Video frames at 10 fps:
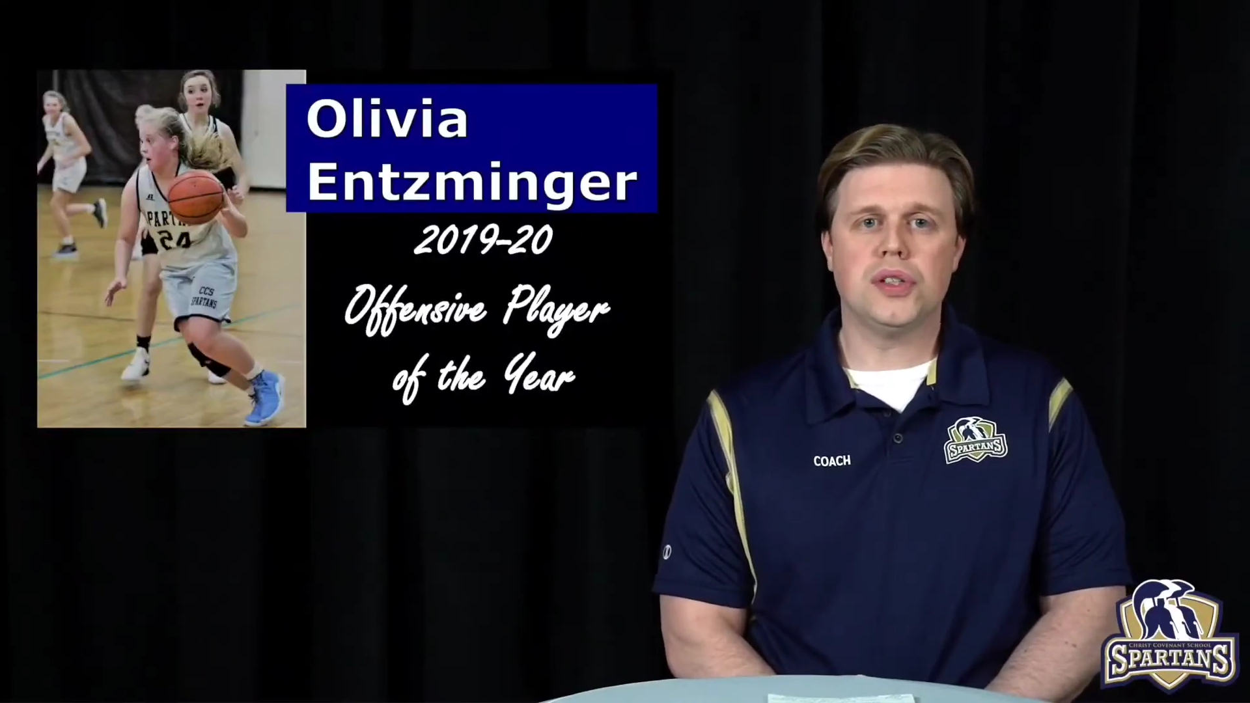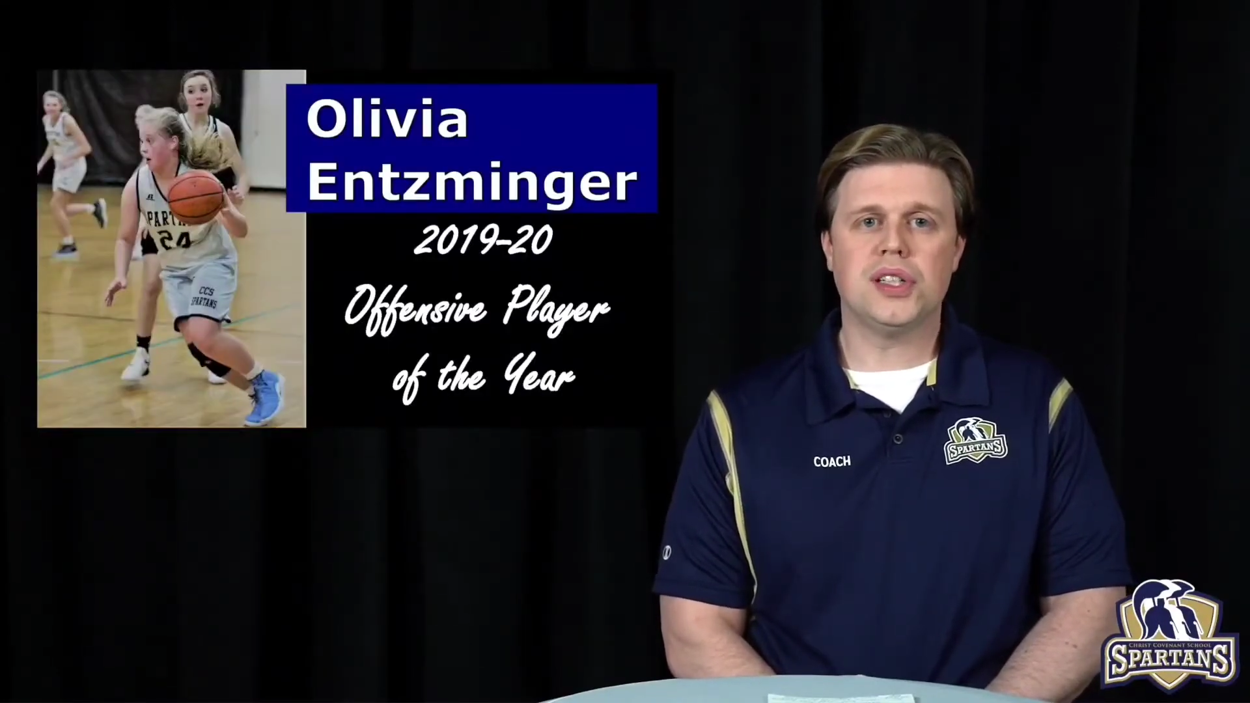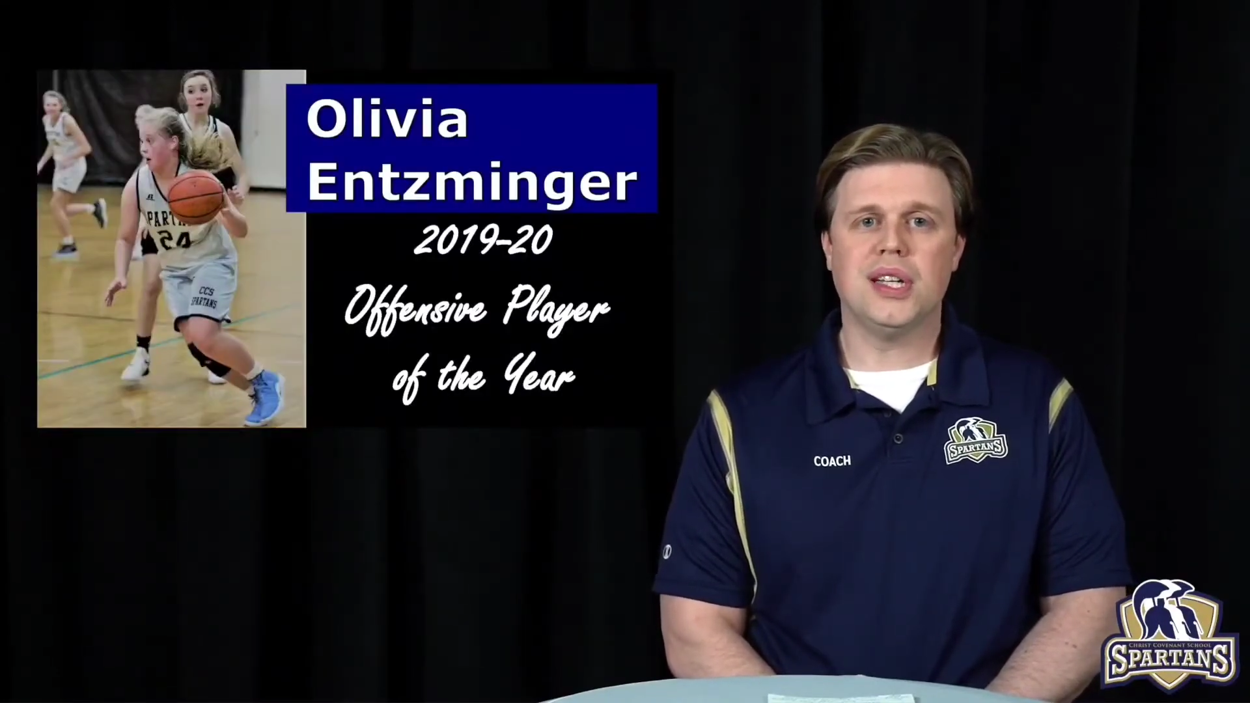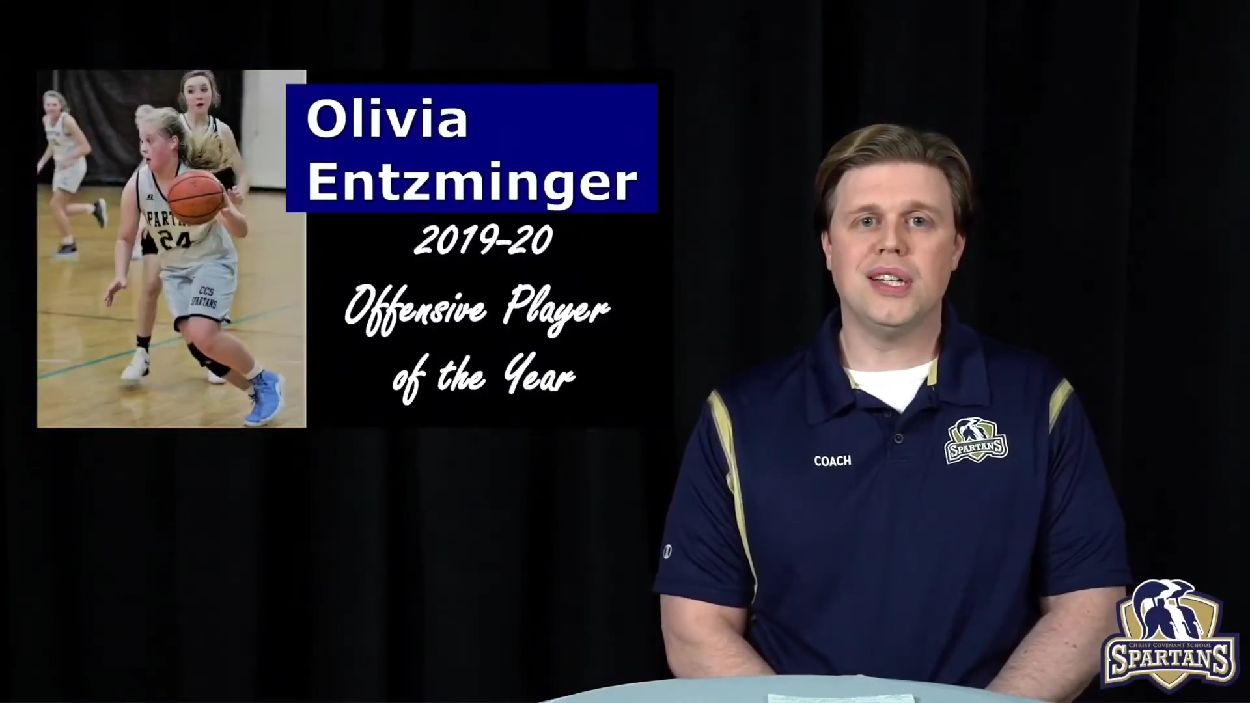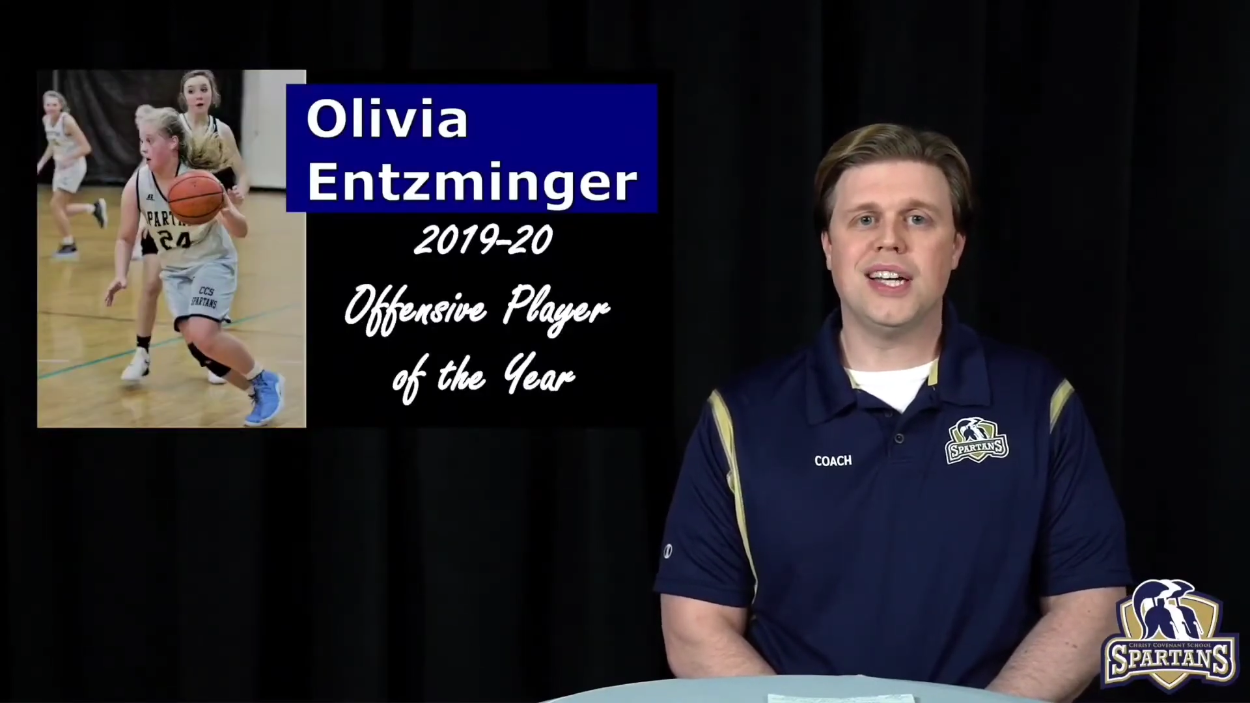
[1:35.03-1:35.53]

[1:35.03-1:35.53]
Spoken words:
us again